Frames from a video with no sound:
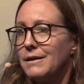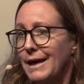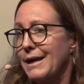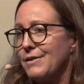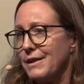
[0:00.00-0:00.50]

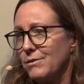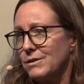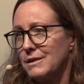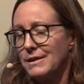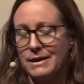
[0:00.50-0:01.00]

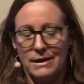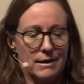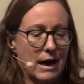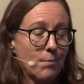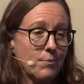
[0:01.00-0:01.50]
9,000 then
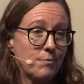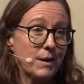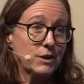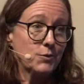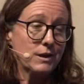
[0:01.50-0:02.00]
up by
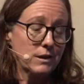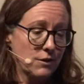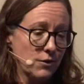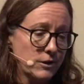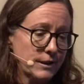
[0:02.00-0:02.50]

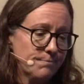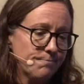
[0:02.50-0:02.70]
2030.